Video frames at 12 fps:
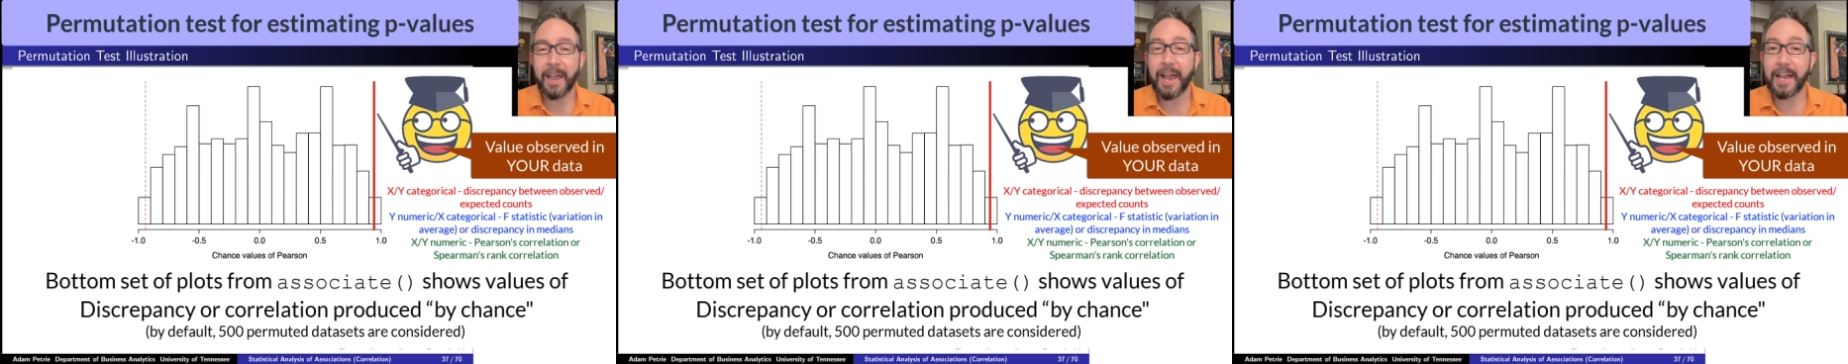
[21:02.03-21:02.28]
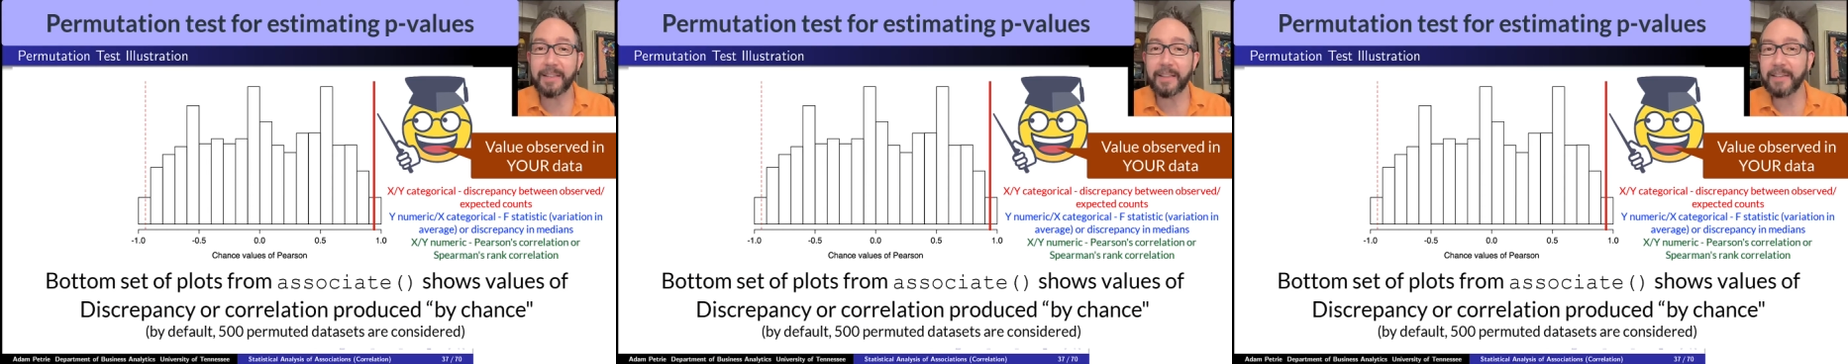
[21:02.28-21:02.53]

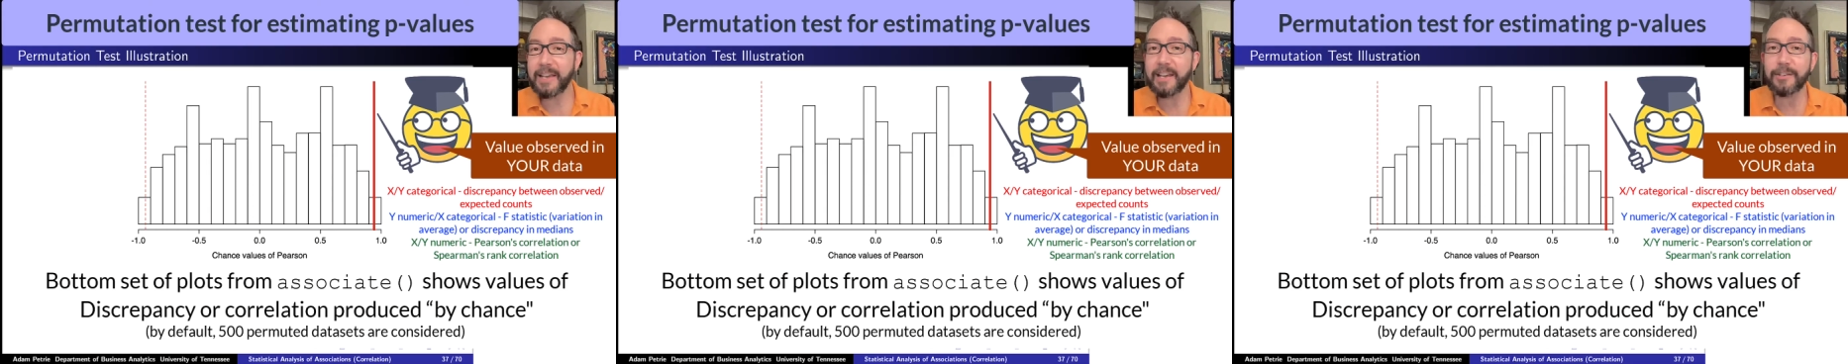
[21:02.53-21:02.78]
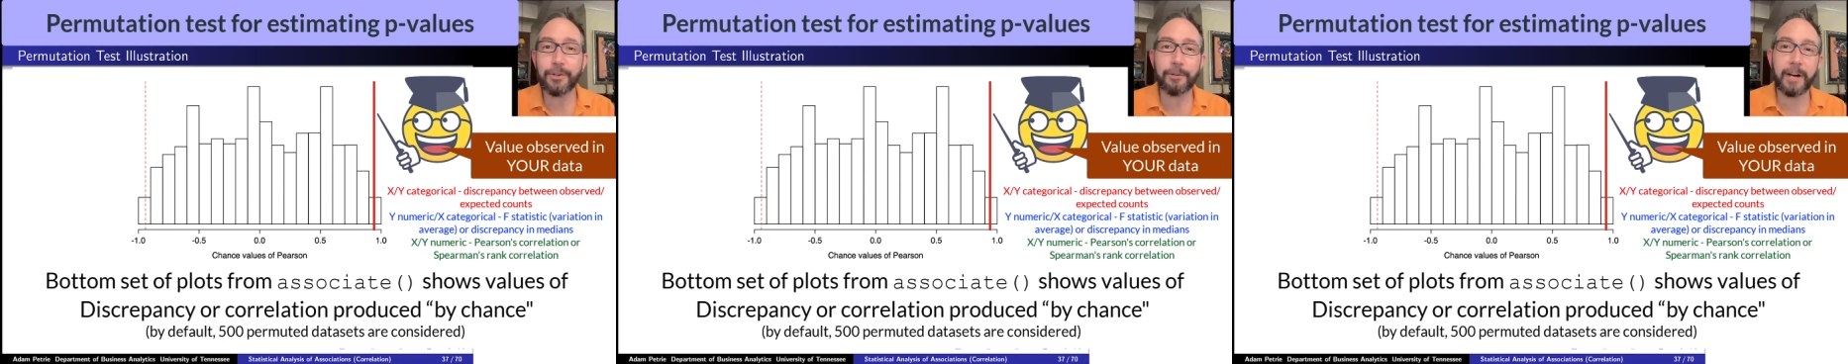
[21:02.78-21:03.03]
and then the
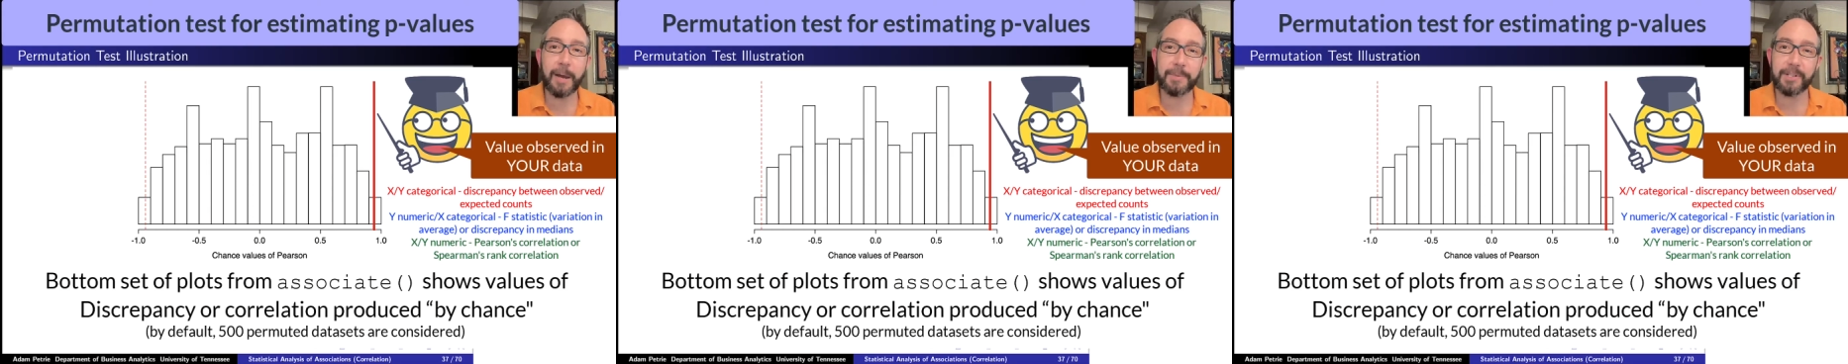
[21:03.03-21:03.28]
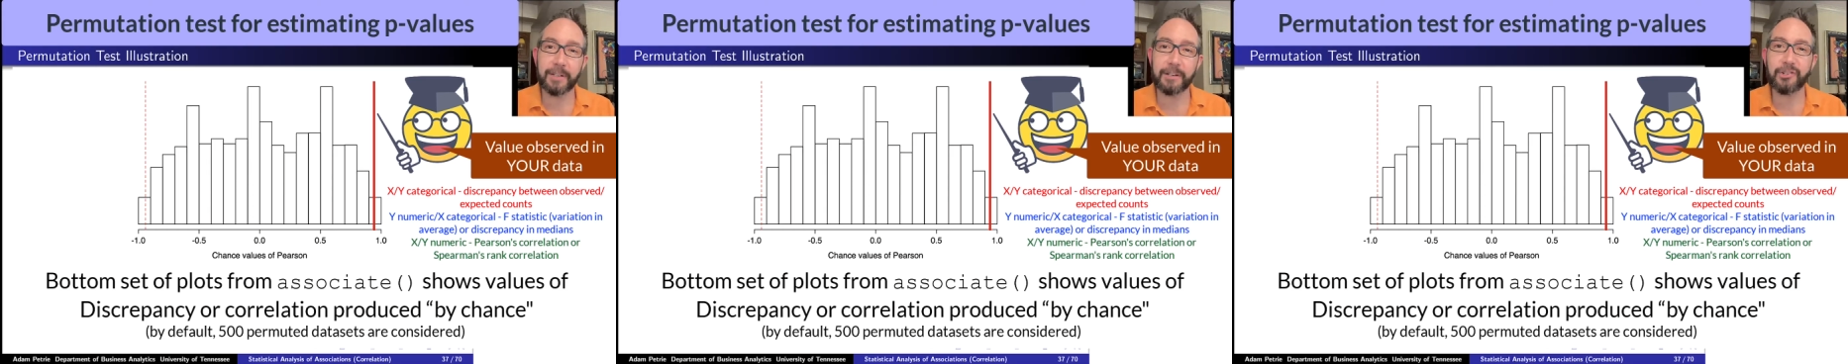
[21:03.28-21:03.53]
histogram is
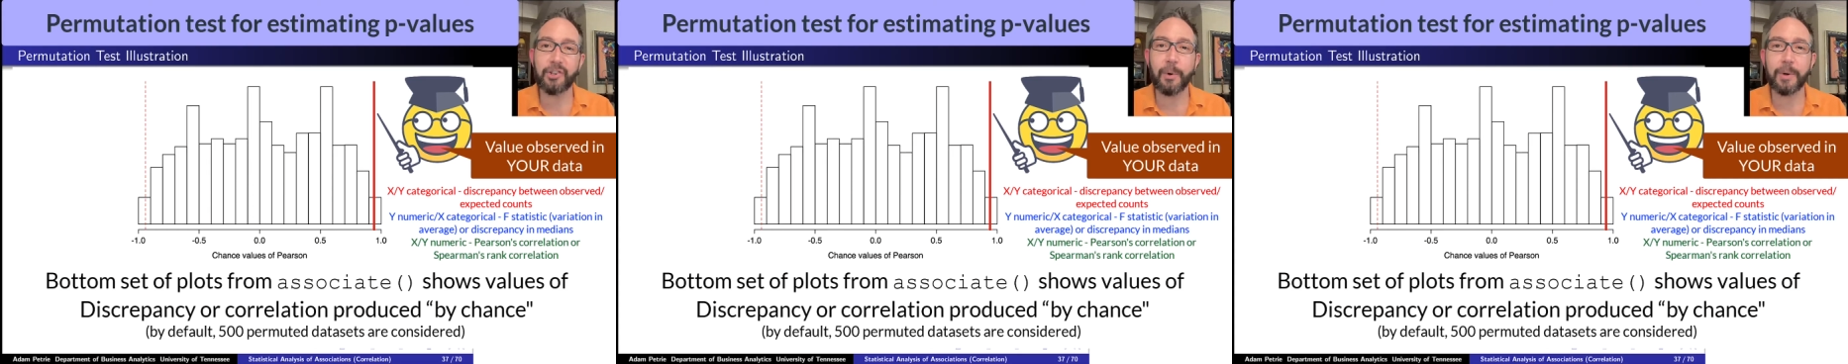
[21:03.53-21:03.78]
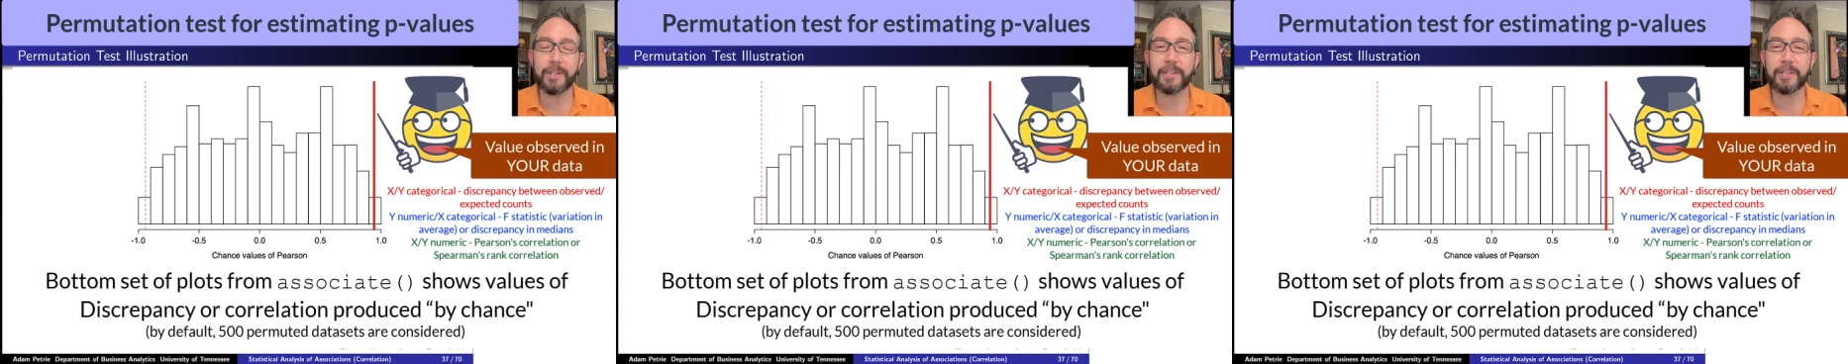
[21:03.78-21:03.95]
going to show us the